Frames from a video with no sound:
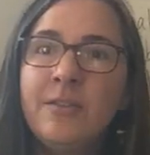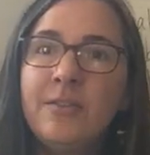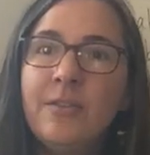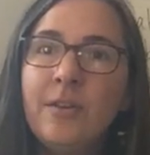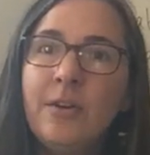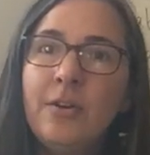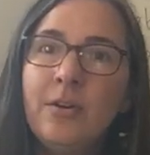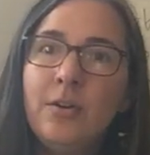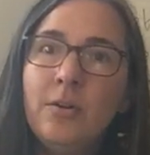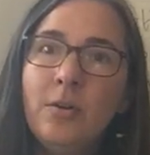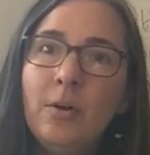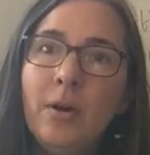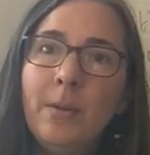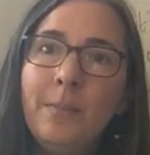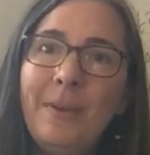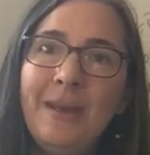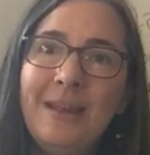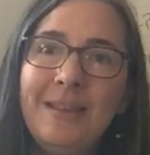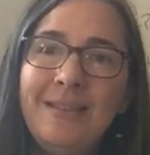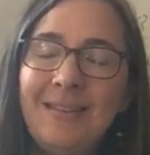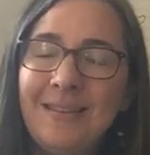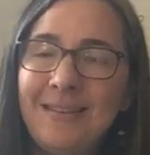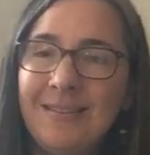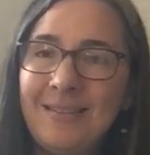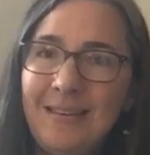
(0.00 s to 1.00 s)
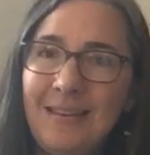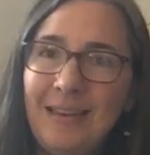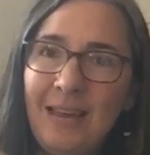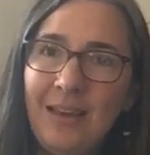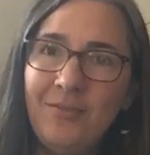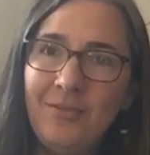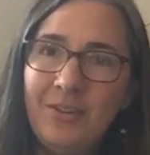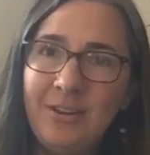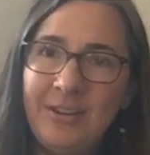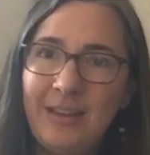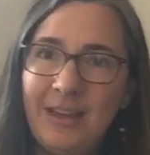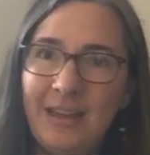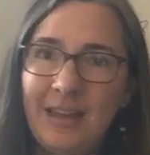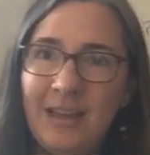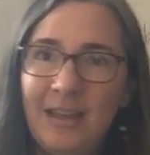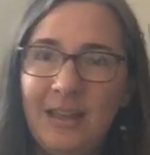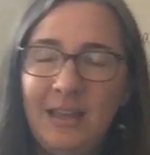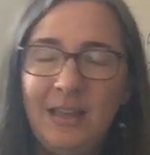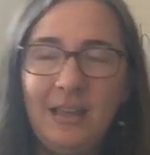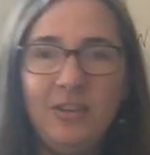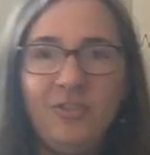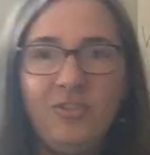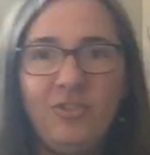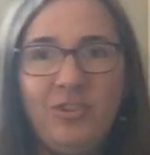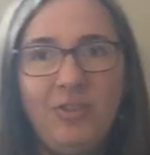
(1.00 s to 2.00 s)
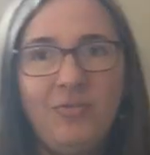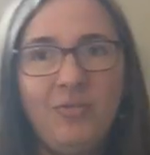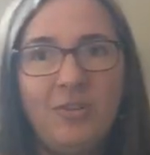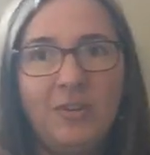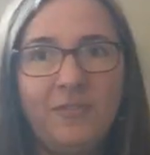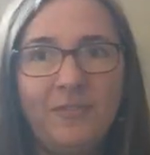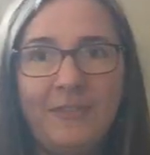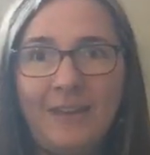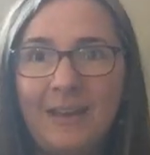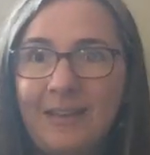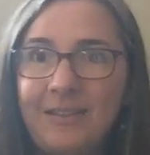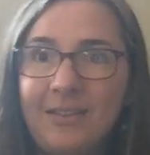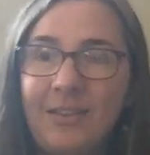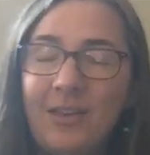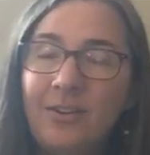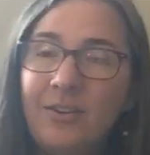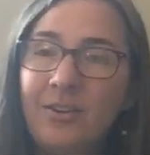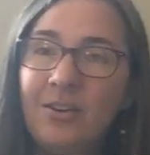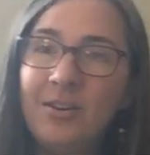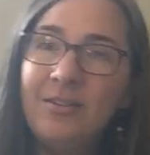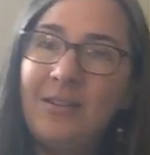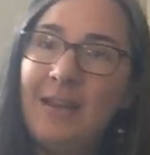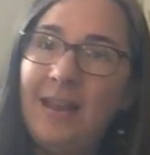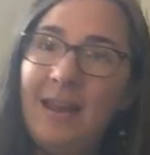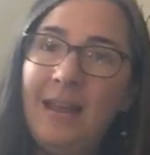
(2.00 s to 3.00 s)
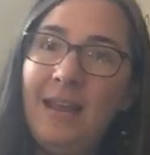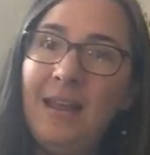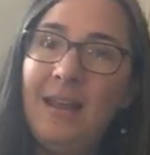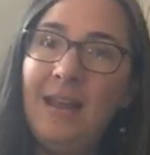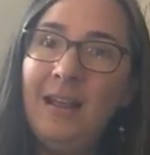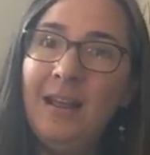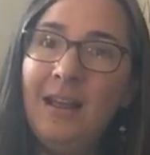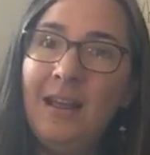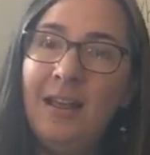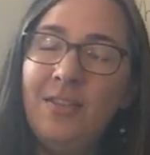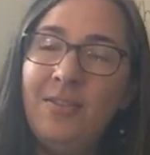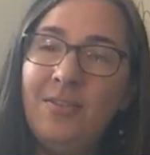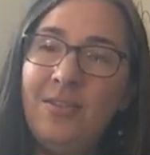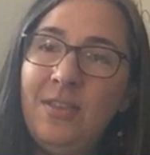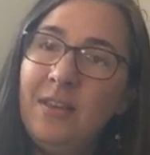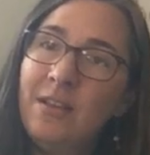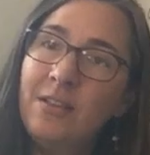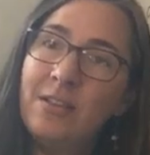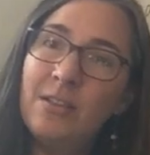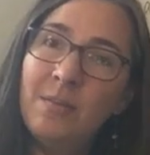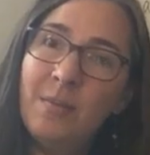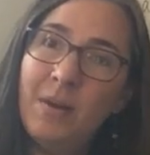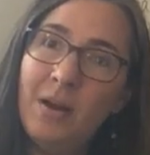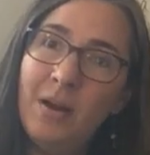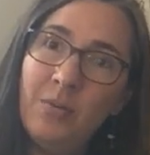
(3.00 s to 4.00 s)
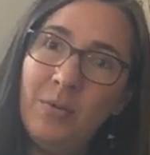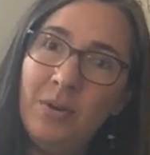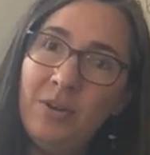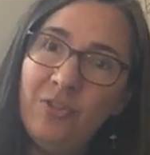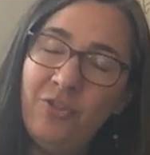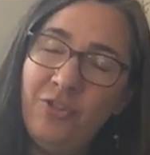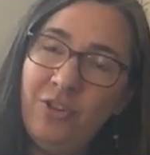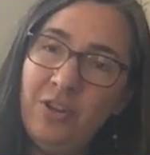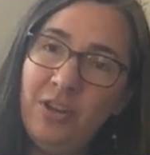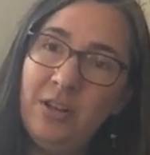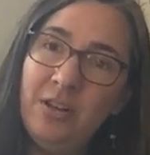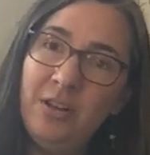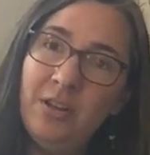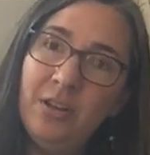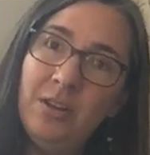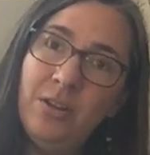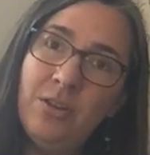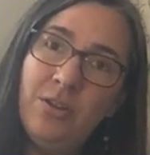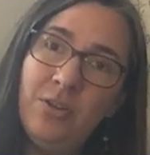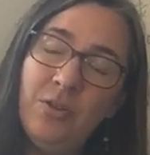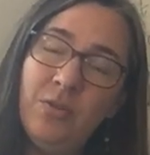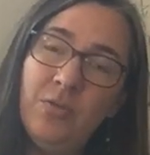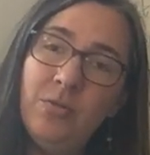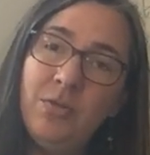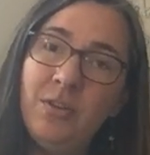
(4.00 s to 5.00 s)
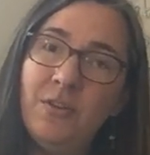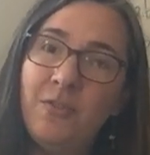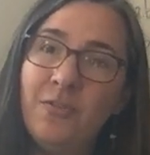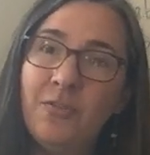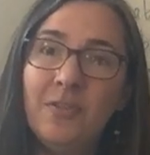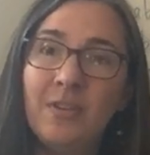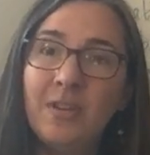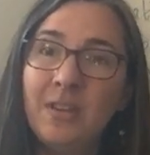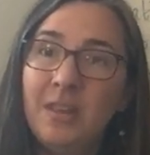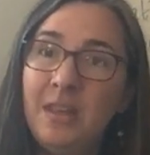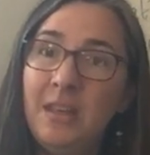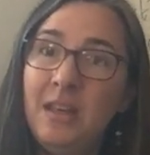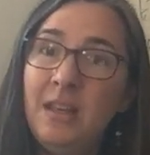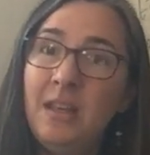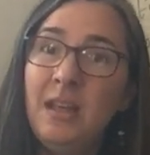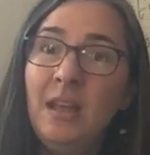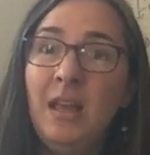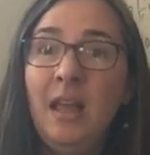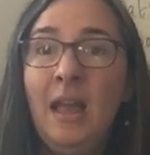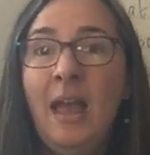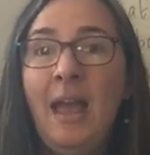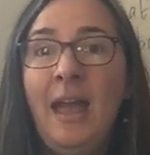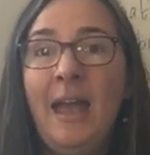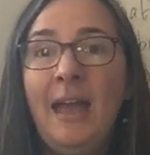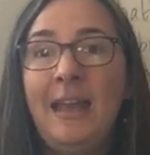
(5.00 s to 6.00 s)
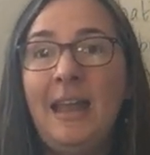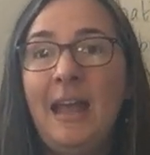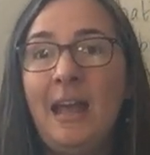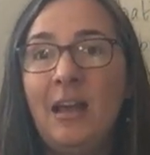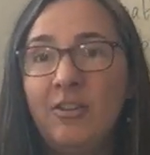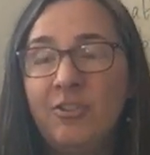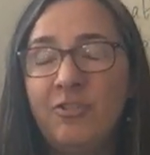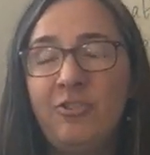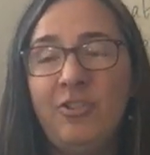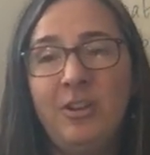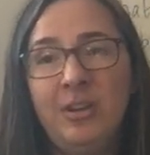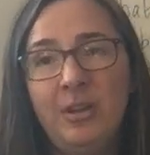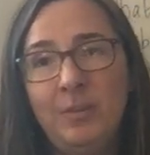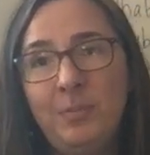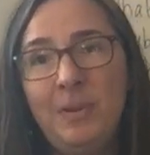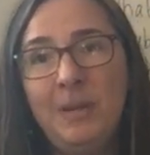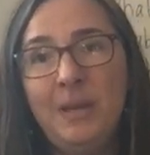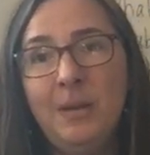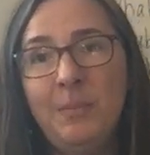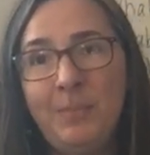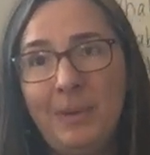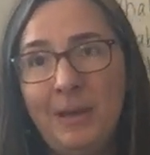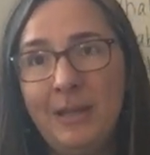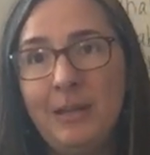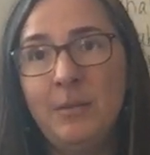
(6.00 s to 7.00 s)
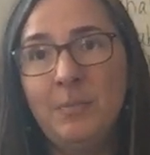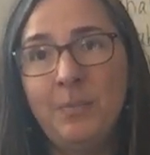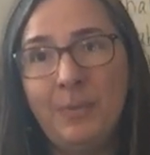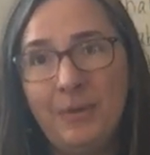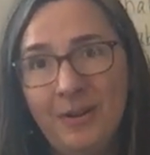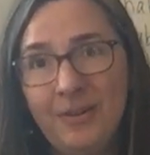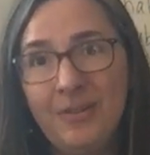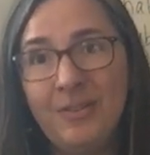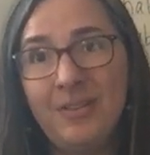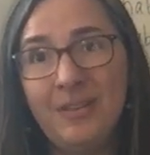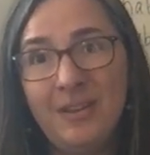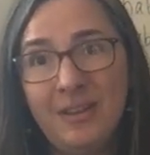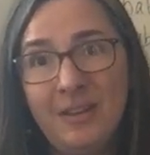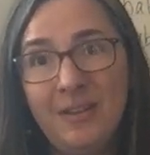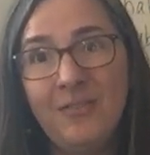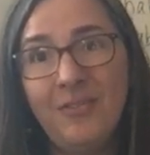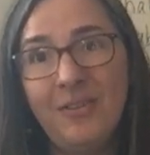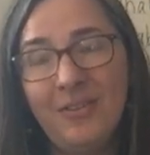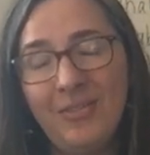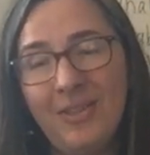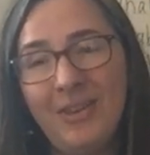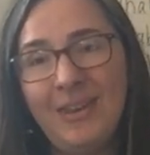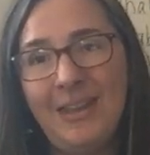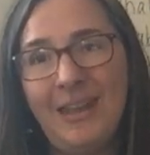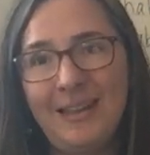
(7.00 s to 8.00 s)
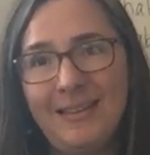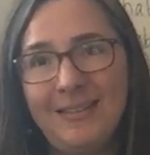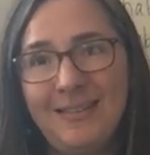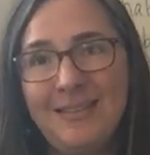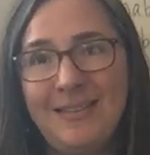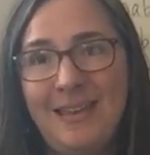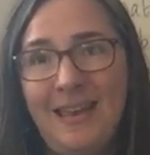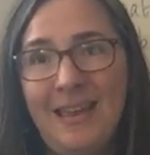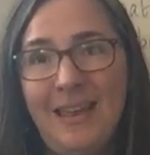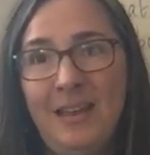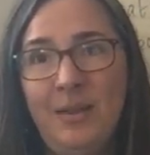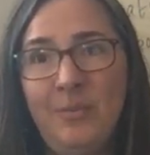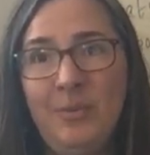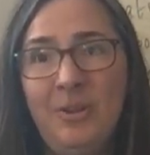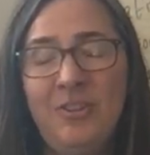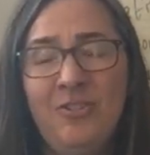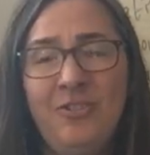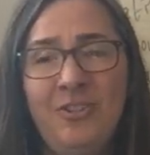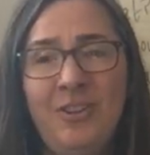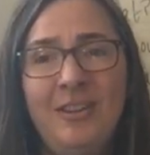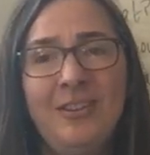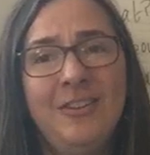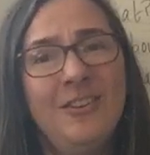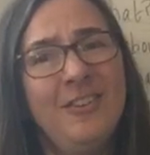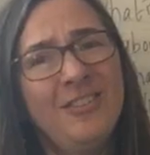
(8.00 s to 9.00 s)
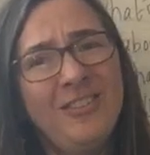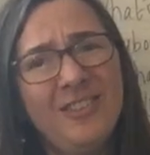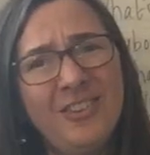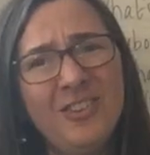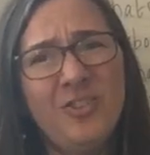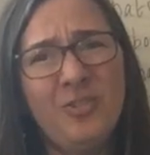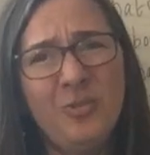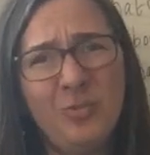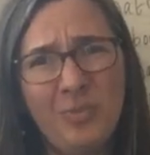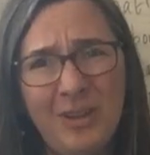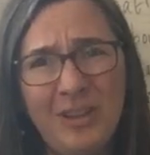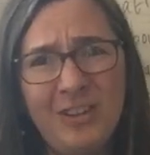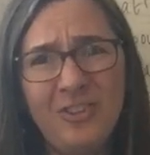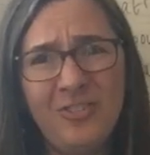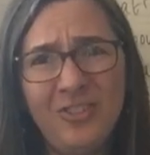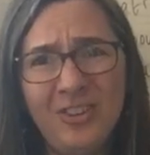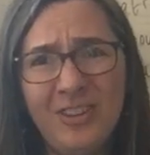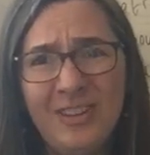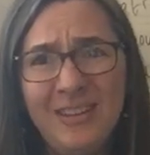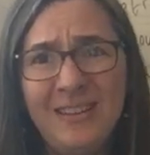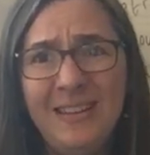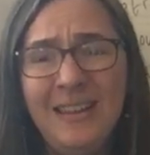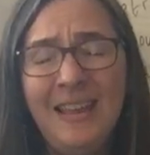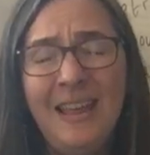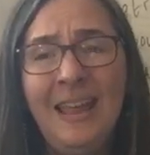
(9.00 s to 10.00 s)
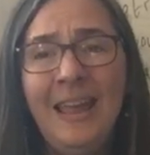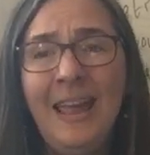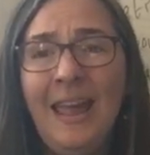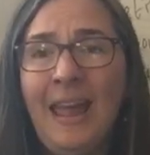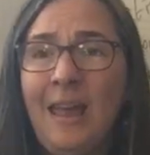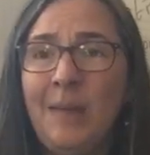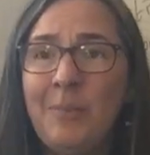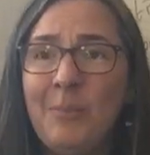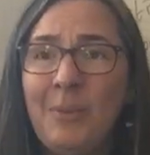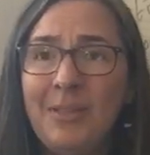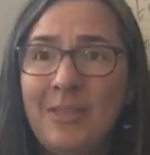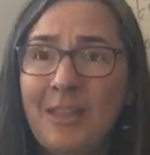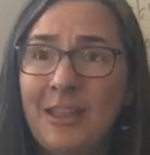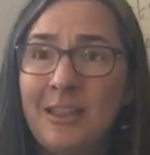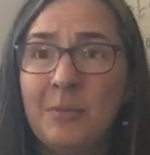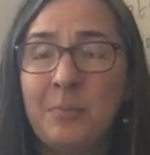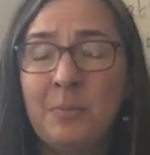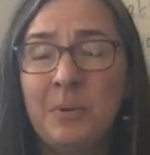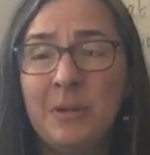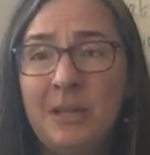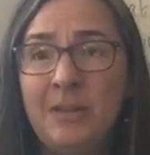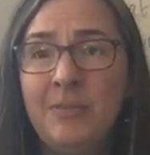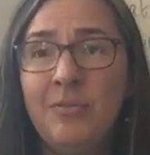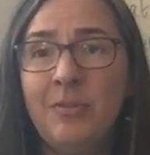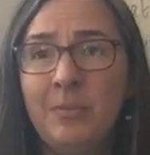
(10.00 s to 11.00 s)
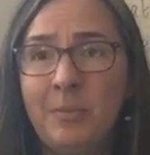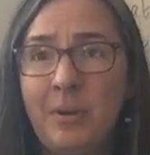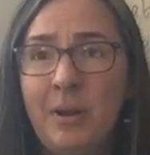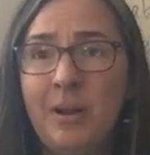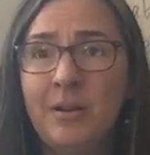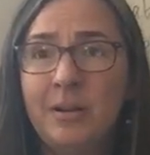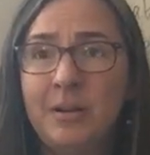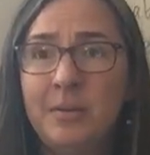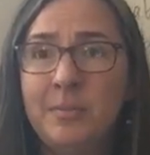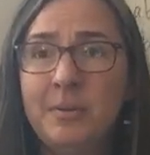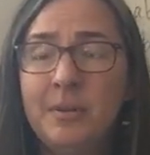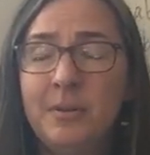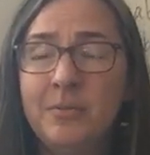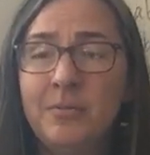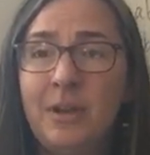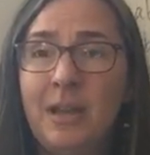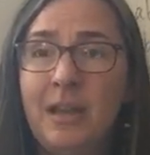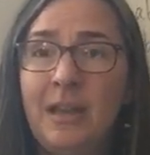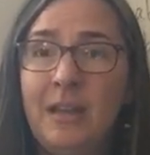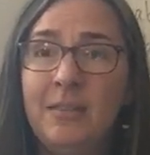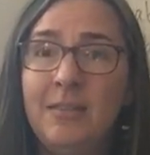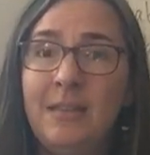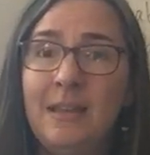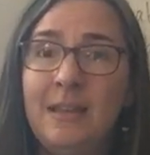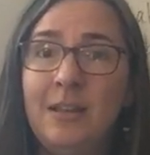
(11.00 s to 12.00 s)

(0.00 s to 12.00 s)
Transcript: So basically every day she reflects on her day and thinks about what she could do differently and how she could be a better person for the next day, which in her situation, that's pretty remarkable, right?